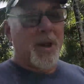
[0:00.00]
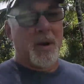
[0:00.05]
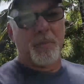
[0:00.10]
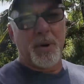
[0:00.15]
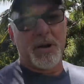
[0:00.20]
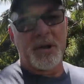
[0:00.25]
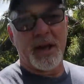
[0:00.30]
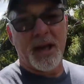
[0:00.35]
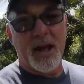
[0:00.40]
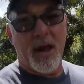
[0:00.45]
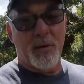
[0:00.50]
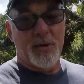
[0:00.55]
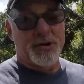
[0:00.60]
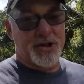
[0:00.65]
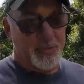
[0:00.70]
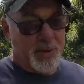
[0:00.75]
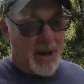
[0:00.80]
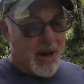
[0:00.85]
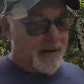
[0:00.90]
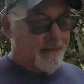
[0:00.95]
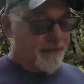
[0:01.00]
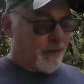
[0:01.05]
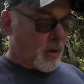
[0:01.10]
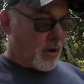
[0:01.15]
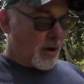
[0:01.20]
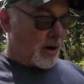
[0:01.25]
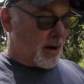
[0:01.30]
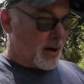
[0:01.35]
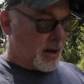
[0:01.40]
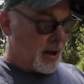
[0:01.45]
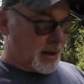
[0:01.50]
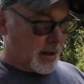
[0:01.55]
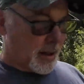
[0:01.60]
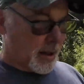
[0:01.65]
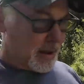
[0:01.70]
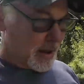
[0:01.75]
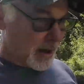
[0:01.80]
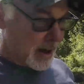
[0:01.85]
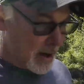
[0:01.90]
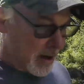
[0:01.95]
but you get what you paid for,
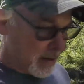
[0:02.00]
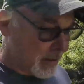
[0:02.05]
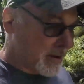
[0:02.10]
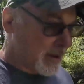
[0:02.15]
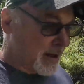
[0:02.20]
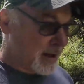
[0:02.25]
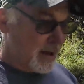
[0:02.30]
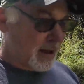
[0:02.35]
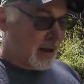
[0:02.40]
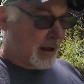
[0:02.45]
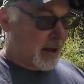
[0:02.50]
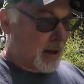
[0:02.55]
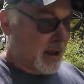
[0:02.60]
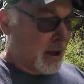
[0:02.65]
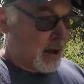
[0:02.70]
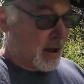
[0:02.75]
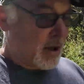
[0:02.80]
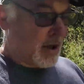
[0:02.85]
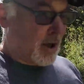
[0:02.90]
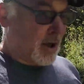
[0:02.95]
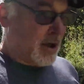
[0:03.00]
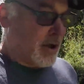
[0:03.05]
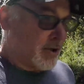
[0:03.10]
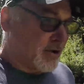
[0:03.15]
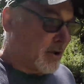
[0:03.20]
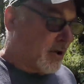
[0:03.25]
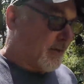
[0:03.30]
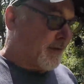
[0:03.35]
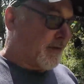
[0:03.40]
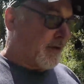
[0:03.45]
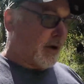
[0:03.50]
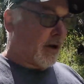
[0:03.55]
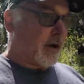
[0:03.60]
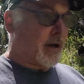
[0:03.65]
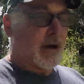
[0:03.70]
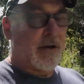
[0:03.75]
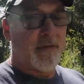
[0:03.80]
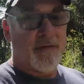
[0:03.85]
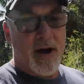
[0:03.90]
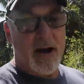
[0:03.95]
you know. So if you're
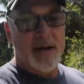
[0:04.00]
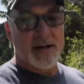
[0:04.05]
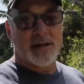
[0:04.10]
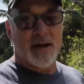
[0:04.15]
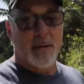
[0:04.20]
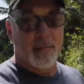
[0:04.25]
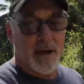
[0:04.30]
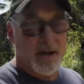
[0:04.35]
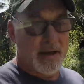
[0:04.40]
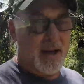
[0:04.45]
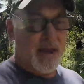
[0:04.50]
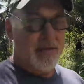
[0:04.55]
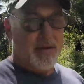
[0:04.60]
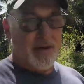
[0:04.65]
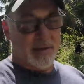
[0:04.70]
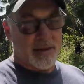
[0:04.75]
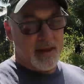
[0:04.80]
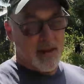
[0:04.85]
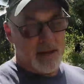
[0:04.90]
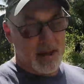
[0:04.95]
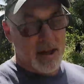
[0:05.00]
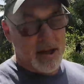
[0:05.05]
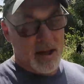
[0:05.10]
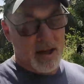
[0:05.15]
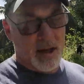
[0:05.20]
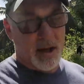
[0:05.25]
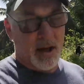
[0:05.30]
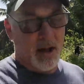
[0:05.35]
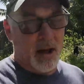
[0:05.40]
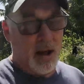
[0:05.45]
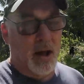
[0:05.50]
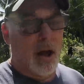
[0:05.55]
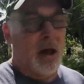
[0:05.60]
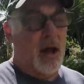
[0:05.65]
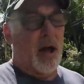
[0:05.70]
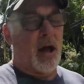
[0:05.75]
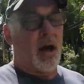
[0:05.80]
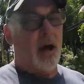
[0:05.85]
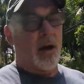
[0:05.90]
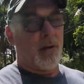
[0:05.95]
looking to find somebody, I think that
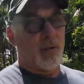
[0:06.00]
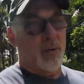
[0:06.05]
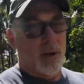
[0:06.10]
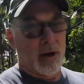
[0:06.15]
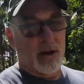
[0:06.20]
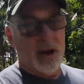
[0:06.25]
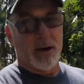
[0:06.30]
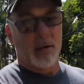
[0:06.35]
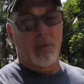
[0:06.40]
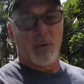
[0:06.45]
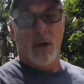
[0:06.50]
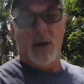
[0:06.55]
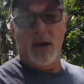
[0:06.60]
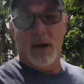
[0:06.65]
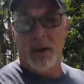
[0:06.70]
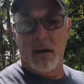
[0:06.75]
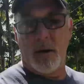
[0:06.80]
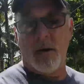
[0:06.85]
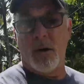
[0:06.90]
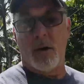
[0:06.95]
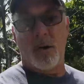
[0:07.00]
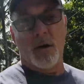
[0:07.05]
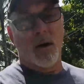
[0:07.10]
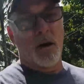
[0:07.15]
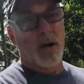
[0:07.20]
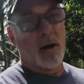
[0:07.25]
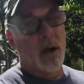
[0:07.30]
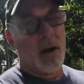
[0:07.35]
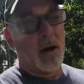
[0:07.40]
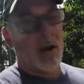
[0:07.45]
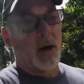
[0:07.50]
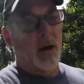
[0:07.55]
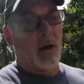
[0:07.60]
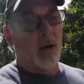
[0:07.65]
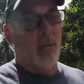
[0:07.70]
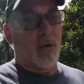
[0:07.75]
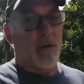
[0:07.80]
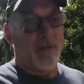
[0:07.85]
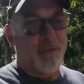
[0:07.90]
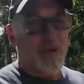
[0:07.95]
really, really
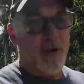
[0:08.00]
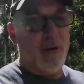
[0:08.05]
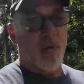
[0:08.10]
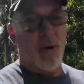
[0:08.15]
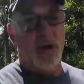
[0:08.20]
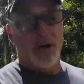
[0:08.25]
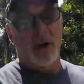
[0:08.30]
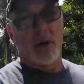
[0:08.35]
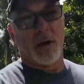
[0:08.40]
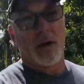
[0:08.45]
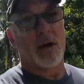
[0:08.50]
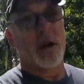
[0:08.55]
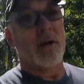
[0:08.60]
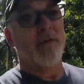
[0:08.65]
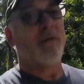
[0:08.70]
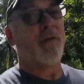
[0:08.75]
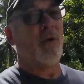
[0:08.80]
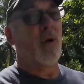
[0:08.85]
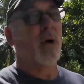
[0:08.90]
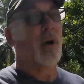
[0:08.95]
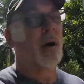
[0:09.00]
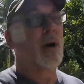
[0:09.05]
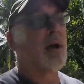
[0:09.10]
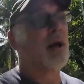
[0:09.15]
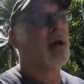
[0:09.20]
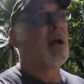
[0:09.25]
will fit what you're looking for,